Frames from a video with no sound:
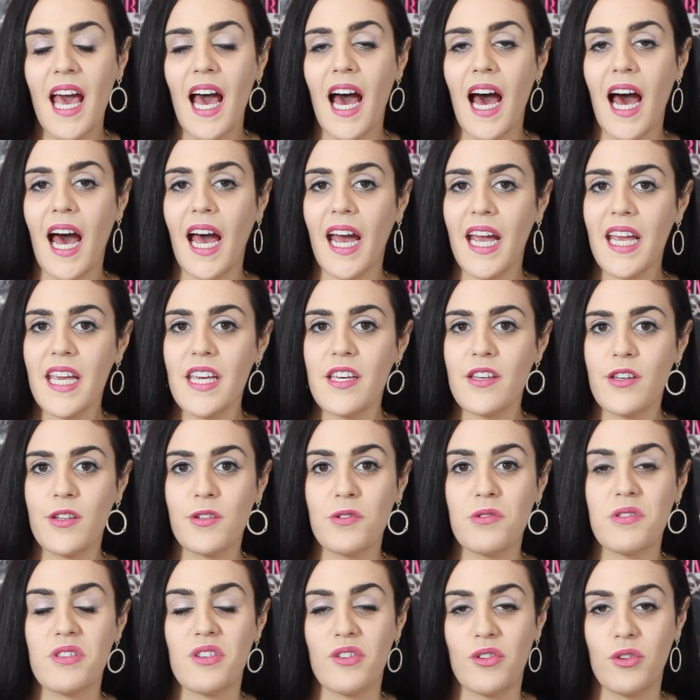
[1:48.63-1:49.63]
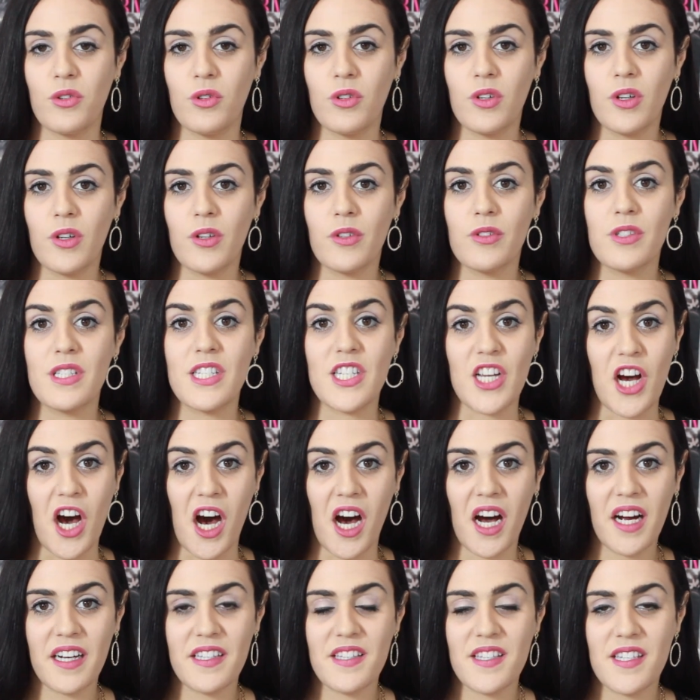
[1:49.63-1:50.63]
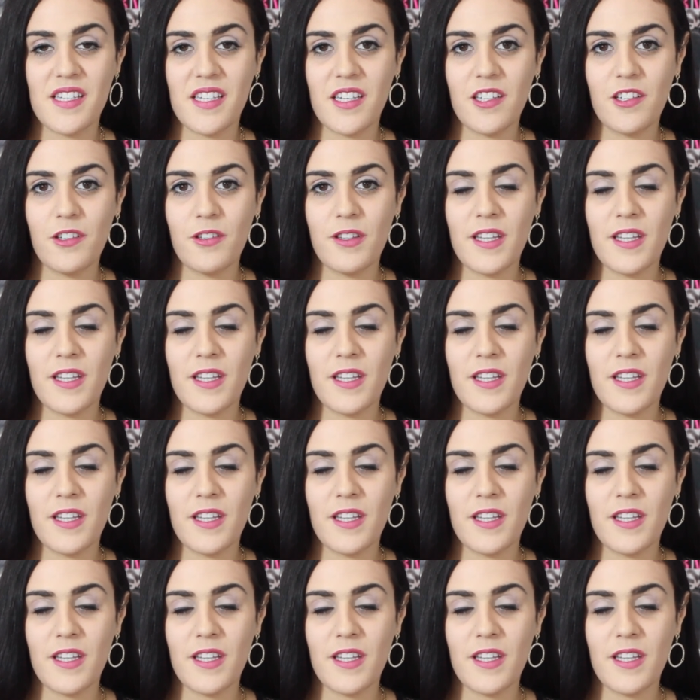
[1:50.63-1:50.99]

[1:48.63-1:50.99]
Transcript: I use Google Docs to do